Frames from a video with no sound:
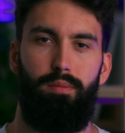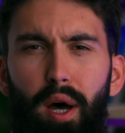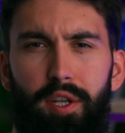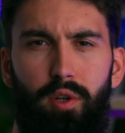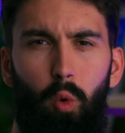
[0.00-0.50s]

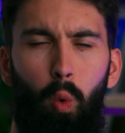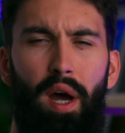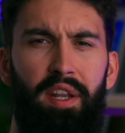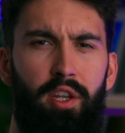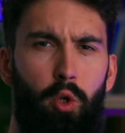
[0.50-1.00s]
But
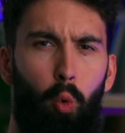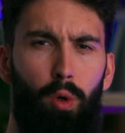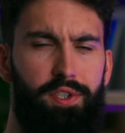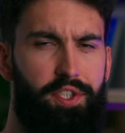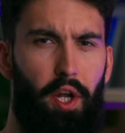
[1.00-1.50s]
why did
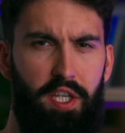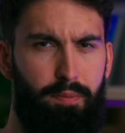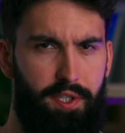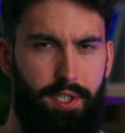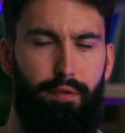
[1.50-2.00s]
Jorn's study
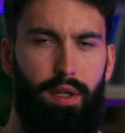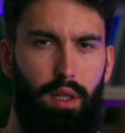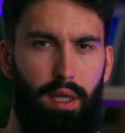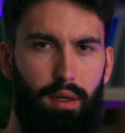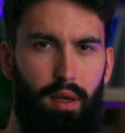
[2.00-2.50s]

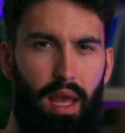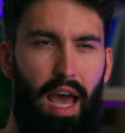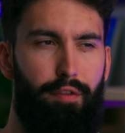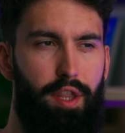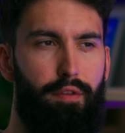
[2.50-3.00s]
specifically
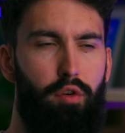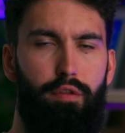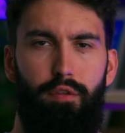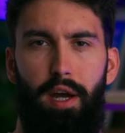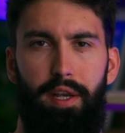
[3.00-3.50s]
have
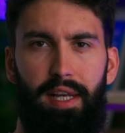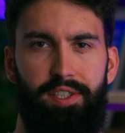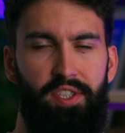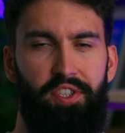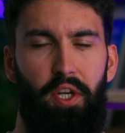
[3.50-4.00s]
different
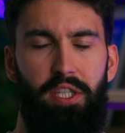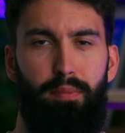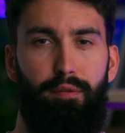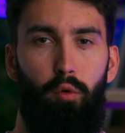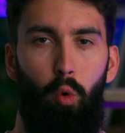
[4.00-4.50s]
findings than studies
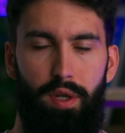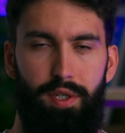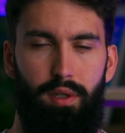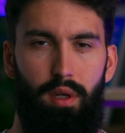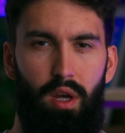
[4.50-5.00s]
before
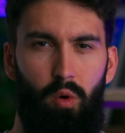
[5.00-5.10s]
it?